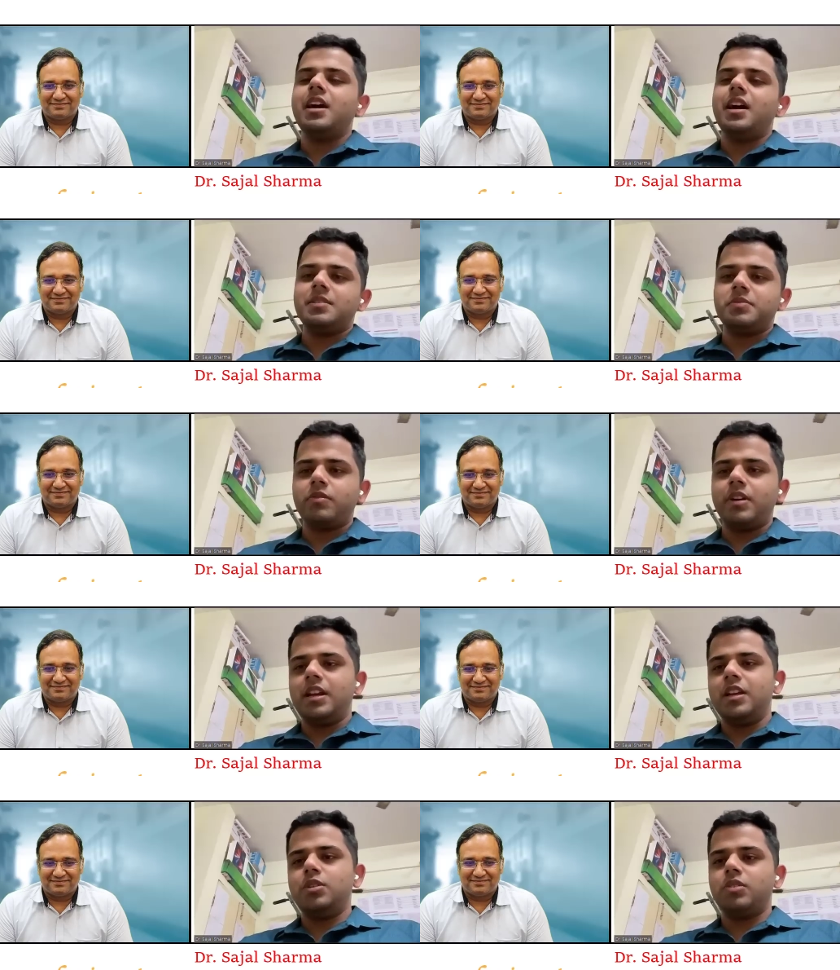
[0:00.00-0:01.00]
Speaker 1: And
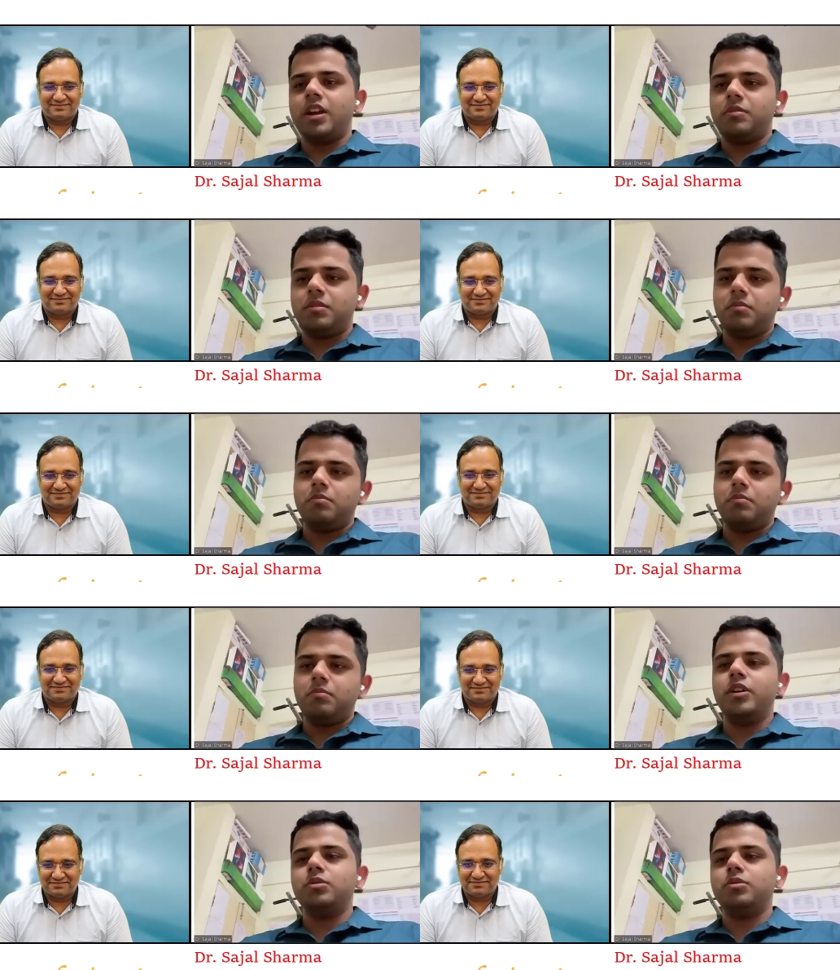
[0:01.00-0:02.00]
subsequently, to get more
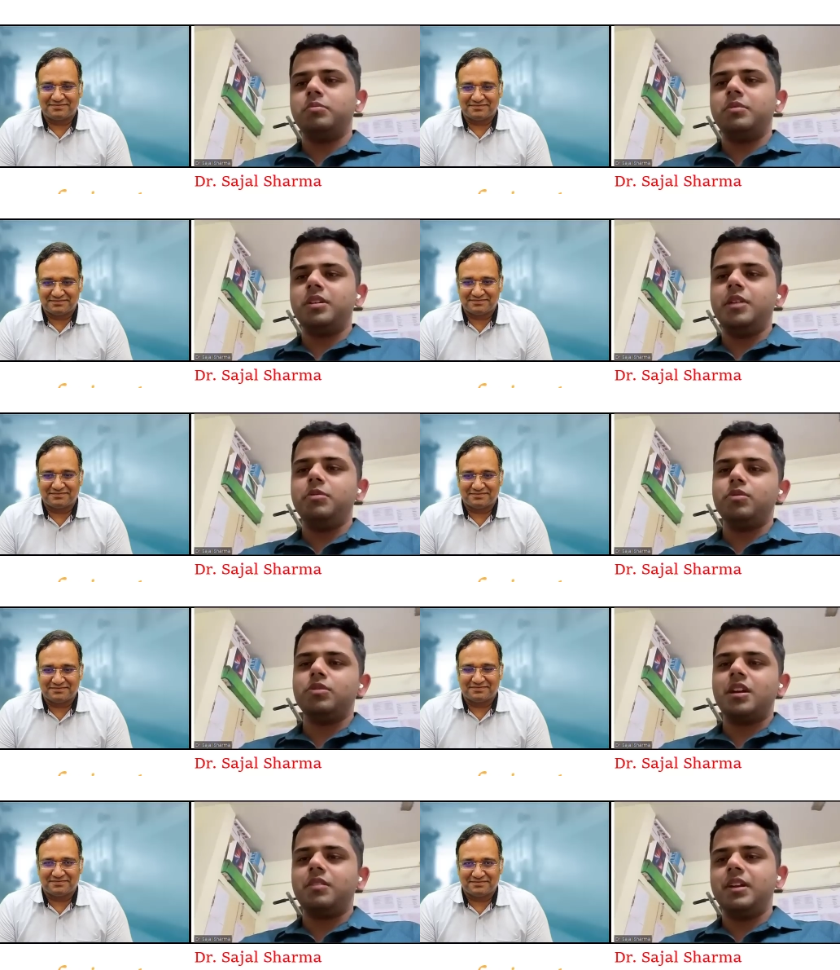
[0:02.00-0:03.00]
into deep into
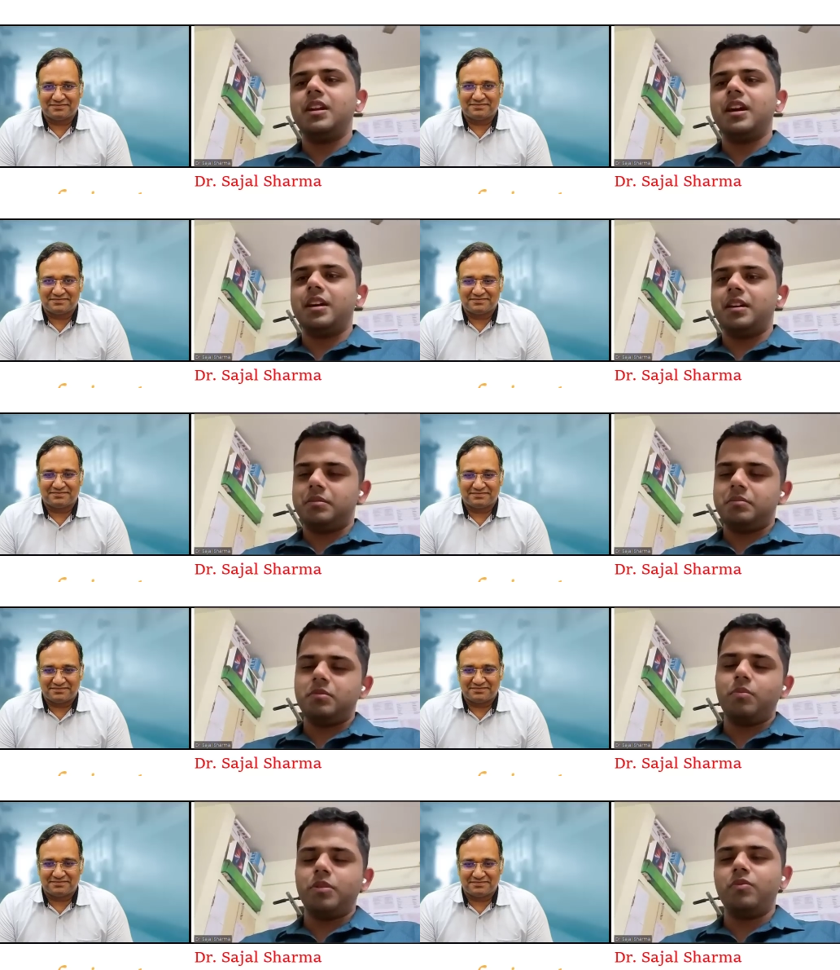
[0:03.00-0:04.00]
that field, I
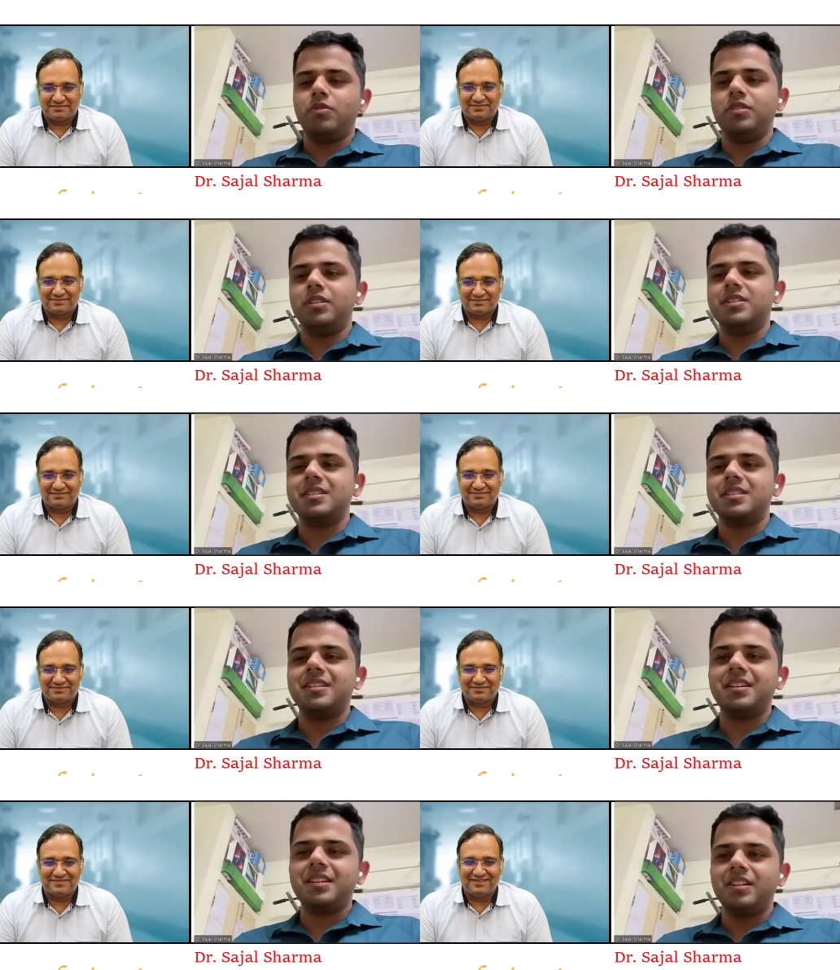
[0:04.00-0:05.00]
opted for this
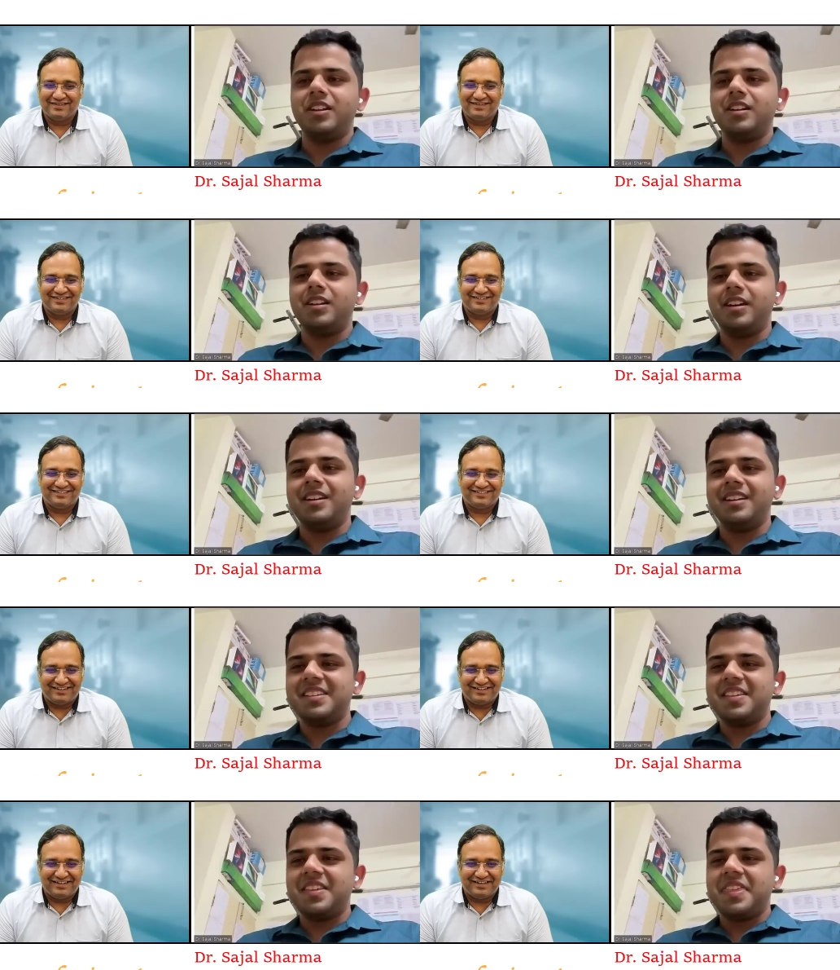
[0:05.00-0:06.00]
critical care.
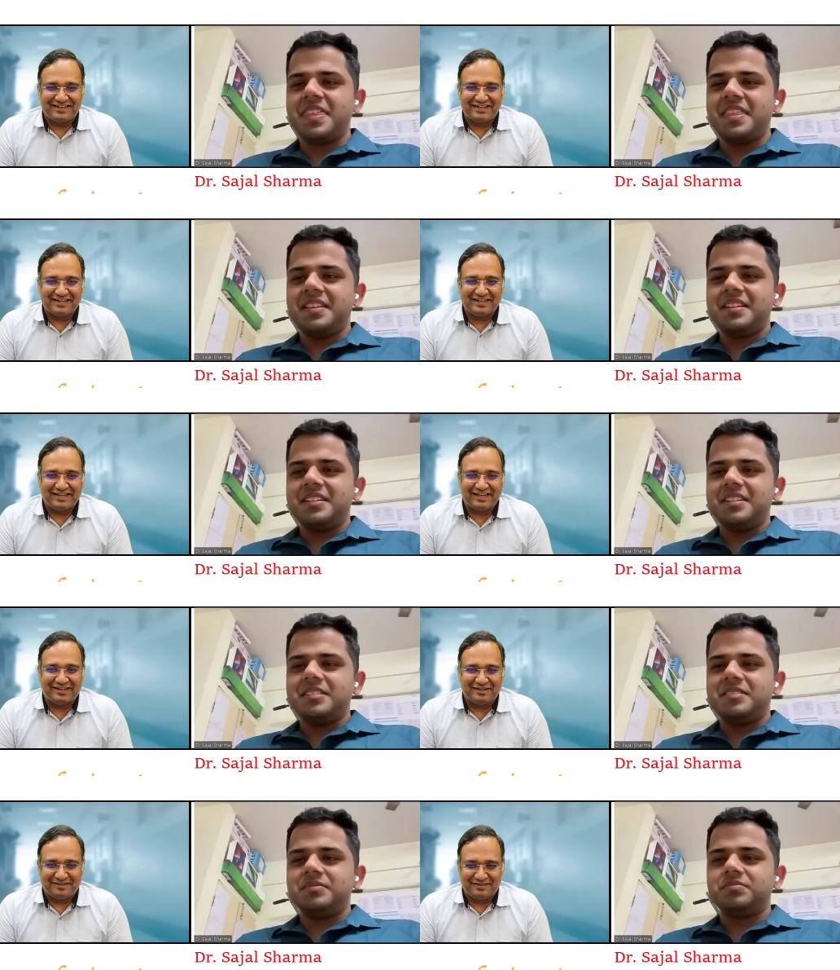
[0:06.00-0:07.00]
Speaker 2: In critical
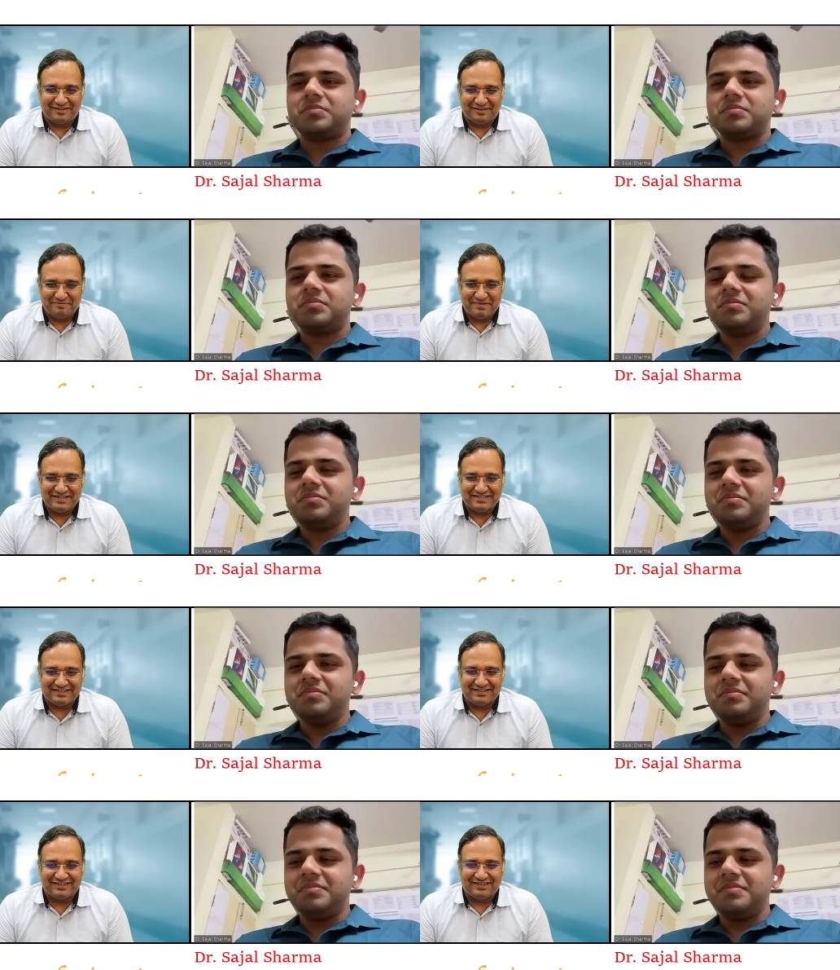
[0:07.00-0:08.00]
care uh,
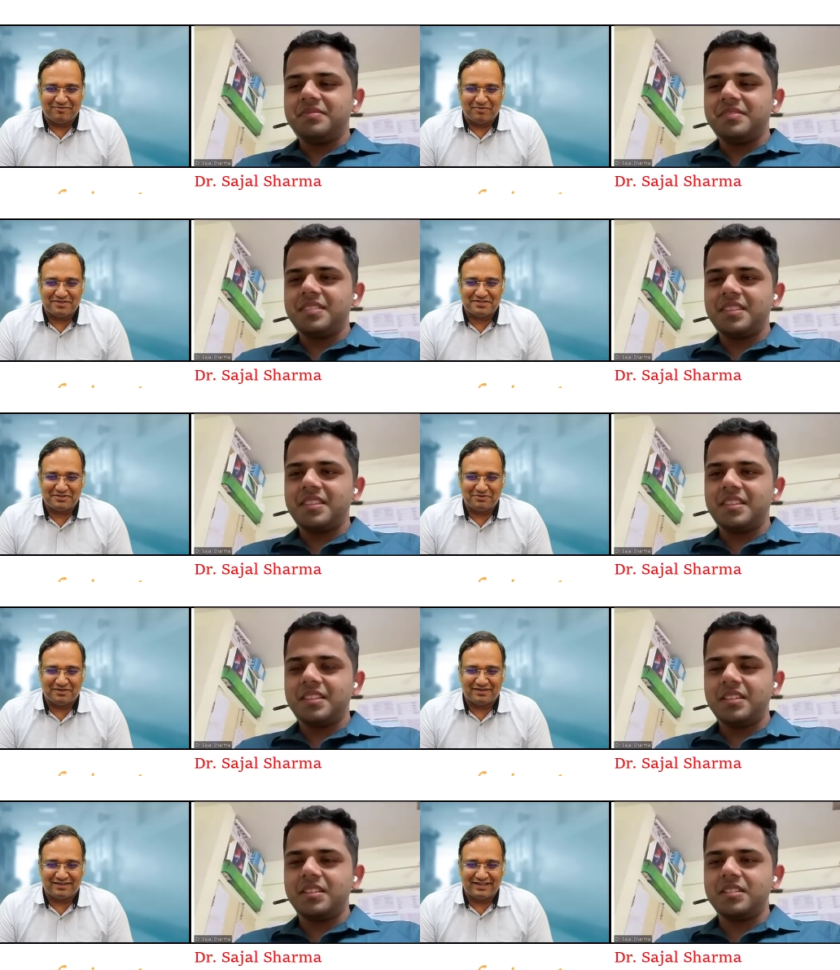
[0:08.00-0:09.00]
medicine, was
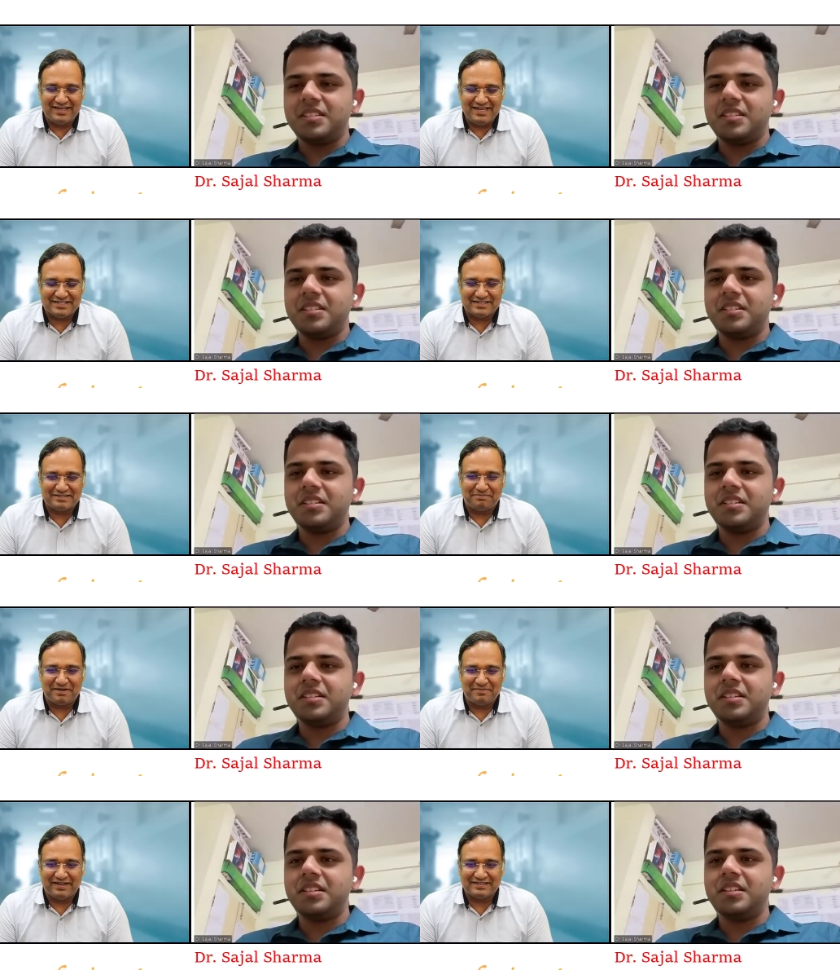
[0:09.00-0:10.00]
your INISS the
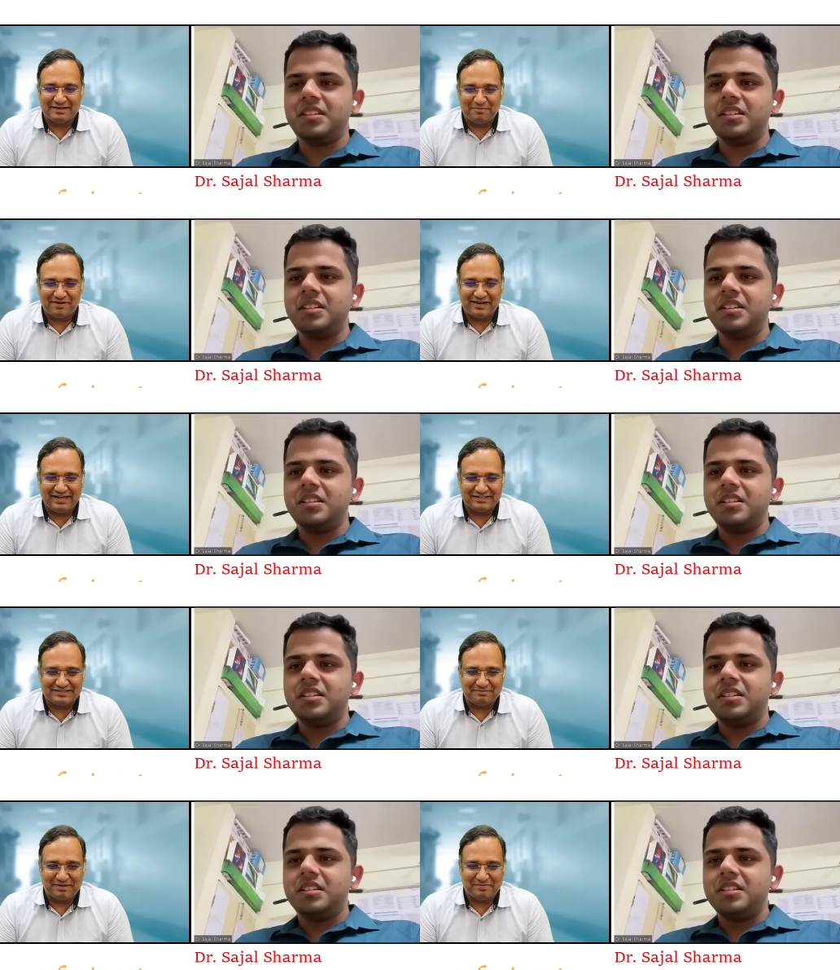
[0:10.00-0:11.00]
primary exam or NEET
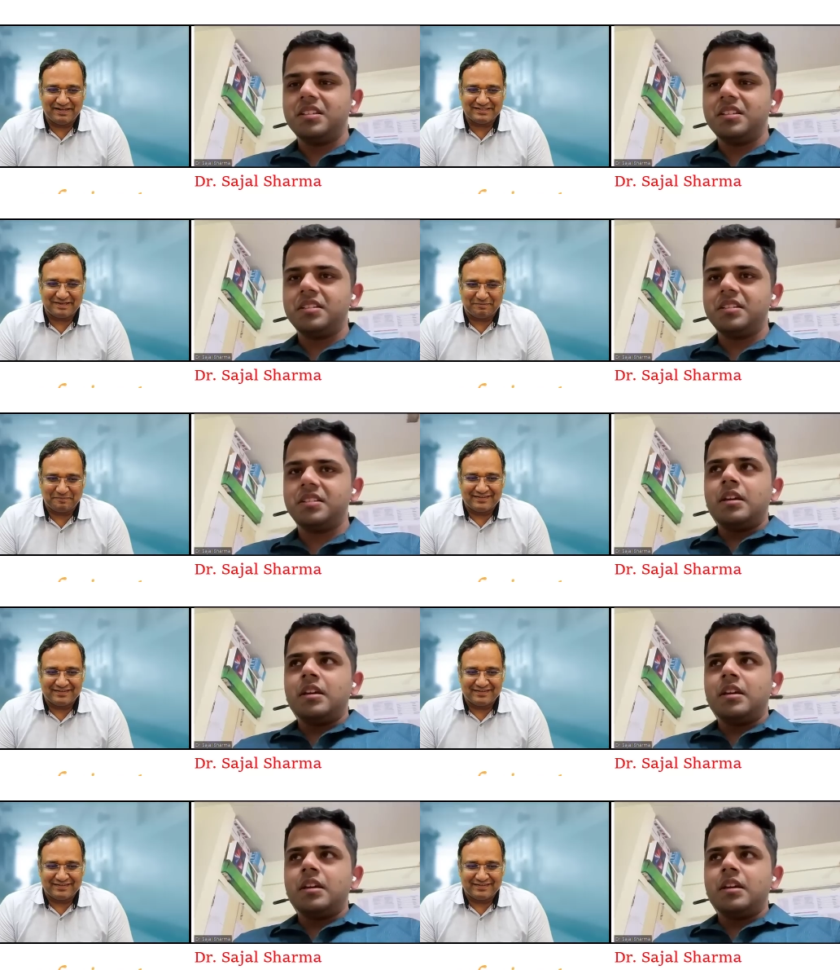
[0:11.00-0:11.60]
SS the primary exam?